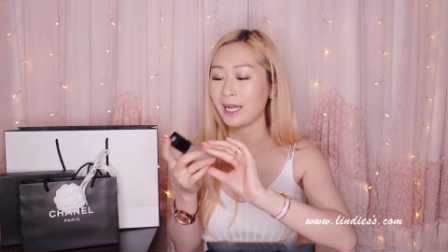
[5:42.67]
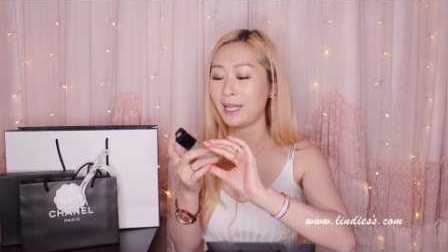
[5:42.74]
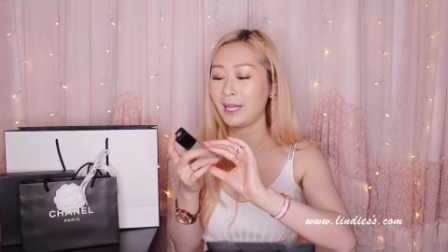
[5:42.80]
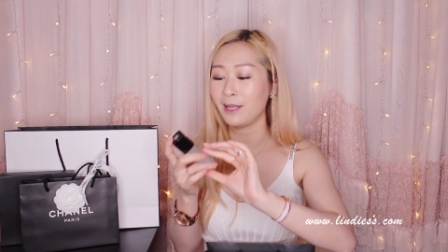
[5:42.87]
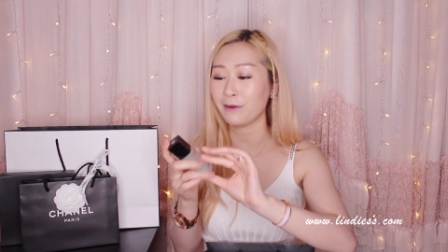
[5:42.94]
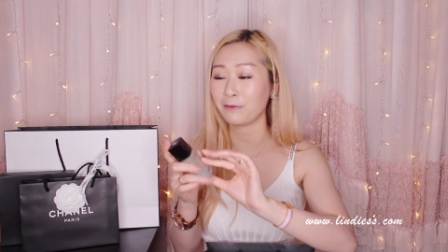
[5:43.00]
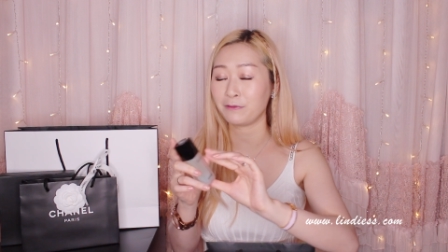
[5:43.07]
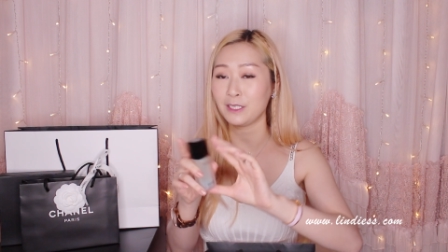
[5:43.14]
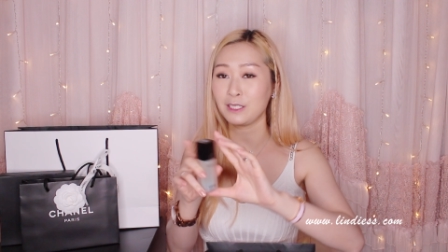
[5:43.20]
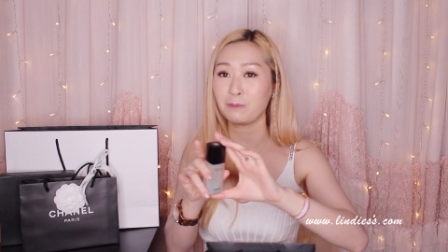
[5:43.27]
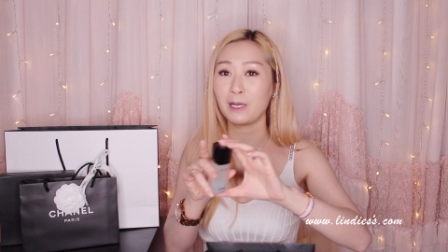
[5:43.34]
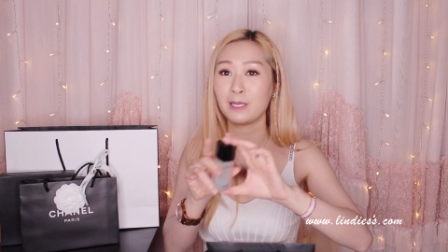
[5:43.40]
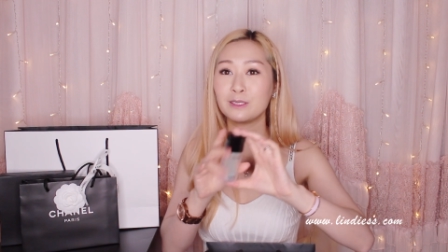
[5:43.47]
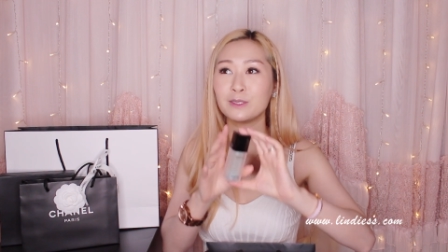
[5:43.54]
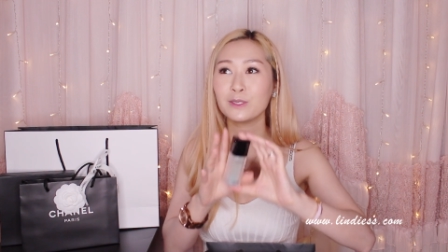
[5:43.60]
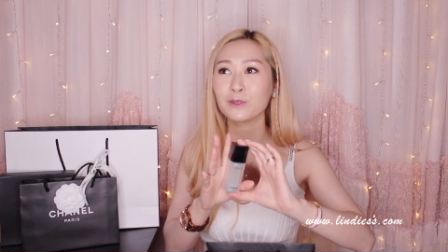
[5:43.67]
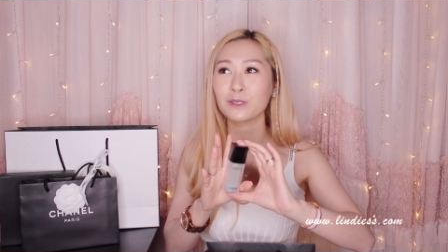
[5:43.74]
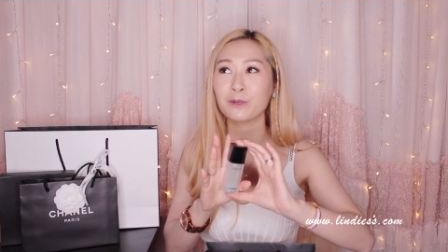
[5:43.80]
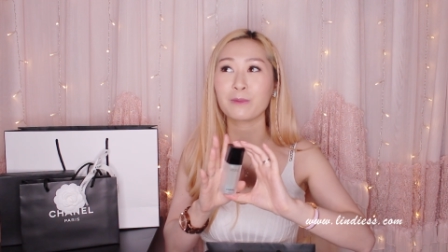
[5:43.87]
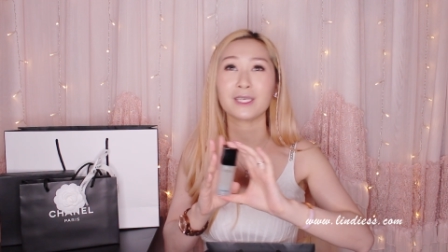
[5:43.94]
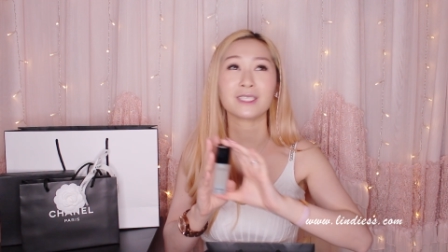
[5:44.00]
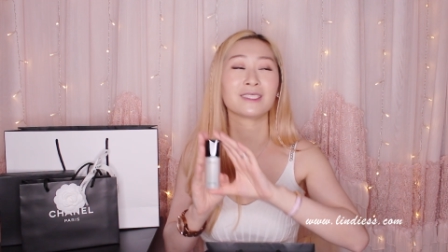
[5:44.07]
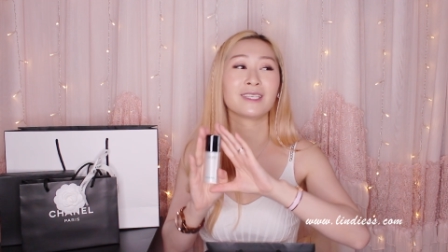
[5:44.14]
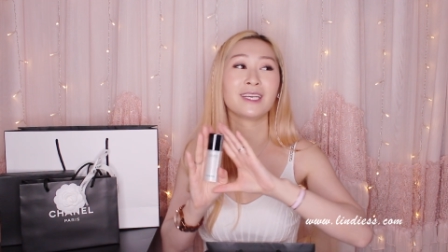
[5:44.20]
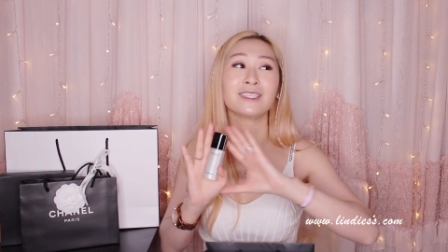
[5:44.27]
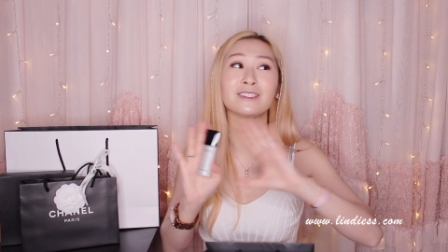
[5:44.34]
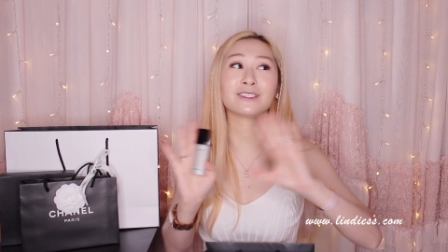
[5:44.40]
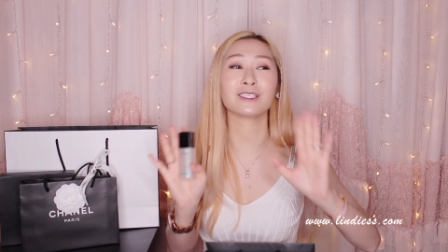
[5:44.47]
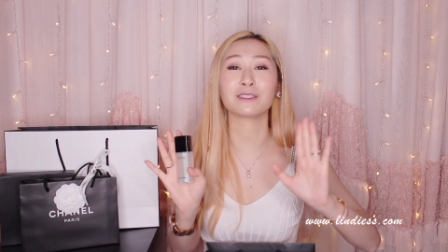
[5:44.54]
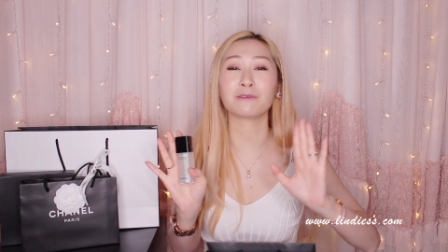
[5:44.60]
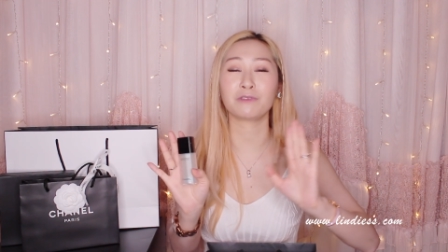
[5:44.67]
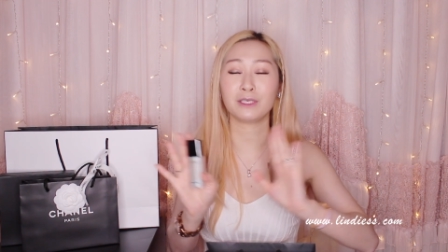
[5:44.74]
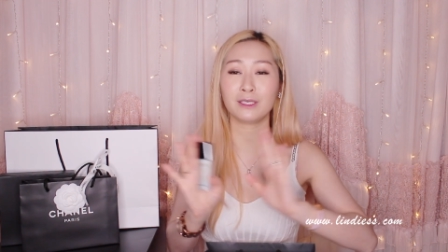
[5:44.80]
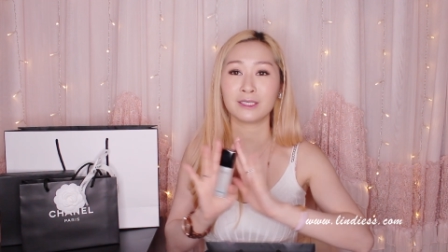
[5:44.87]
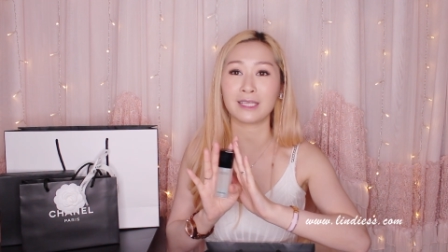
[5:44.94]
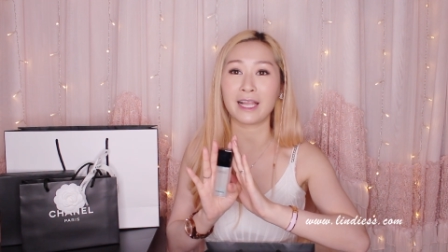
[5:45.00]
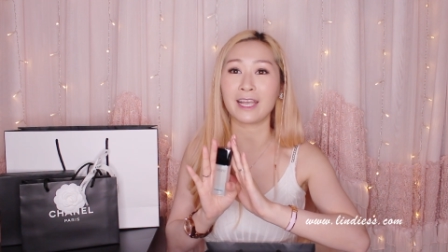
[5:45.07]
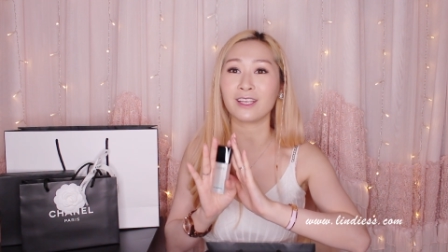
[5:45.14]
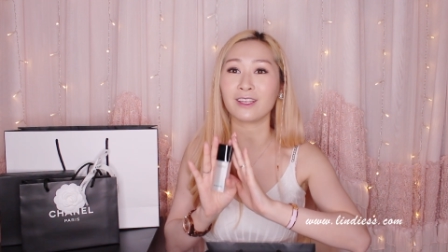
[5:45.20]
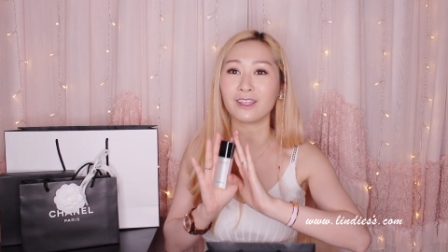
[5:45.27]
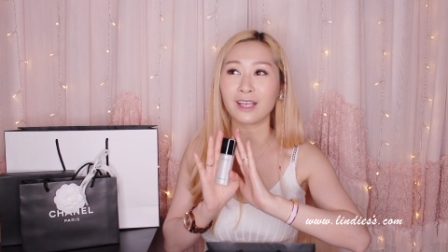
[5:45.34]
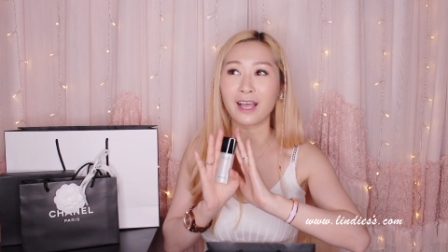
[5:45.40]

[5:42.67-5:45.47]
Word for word: I love the smell so much. It just feels like